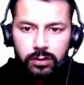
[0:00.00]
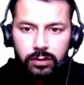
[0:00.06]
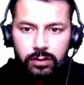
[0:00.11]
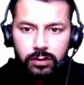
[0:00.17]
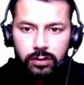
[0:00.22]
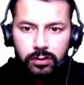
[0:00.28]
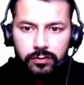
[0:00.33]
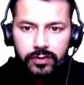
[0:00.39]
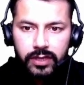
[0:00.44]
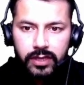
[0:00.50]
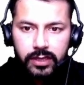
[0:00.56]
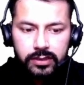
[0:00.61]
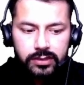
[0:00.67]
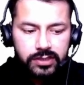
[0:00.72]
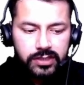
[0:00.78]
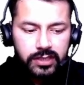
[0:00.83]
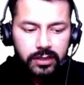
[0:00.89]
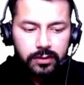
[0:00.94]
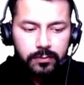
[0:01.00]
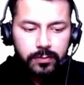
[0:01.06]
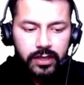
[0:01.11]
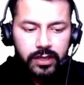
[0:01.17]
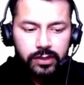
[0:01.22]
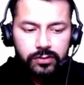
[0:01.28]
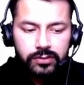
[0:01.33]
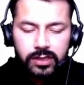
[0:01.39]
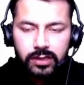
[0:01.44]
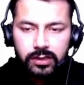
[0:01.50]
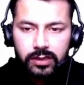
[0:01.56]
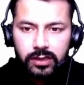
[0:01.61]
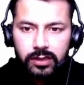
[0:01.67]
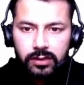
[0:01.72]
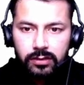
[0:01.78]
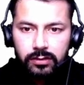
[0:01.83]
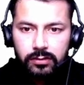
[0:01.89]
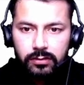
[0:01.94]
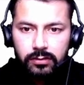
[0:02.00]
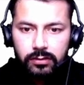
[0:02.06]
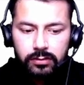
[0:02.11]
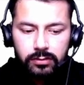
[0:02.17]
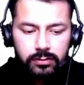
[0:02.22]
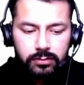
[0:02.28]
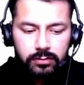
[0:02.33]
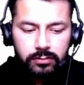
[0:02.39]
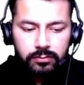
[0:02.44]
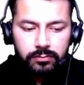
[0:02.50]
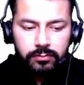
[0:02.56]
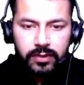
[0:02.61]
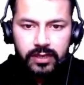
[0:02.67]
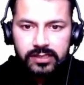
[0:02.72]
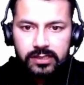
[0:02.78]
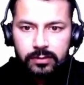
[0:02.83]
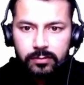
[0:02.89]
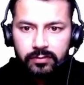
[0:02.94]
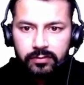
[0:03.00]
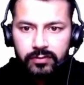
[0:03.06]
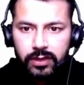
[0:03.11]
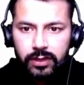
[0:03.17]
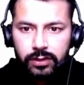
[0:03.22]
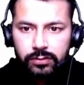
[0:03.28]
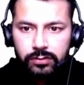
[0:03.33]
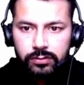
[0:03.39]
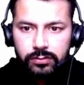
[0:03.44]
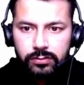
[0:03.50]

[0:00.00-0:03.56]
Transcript: or we can check by using the maximum value